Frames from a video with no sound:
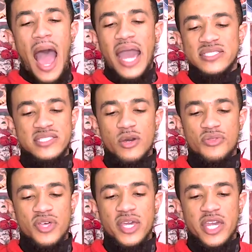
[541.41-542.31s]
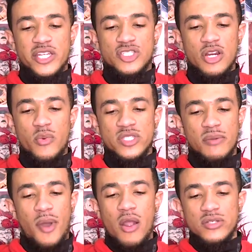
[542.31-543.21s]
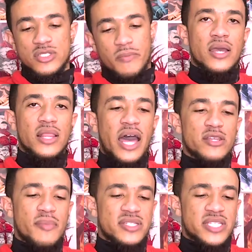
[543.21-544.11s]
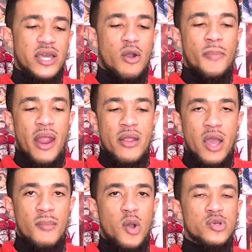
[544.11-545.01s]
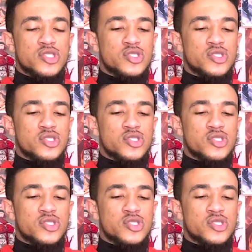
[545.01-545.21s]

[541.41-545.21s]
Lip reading: I still think it should have went to Baruto. A lot of you may say, oh, Bariyama was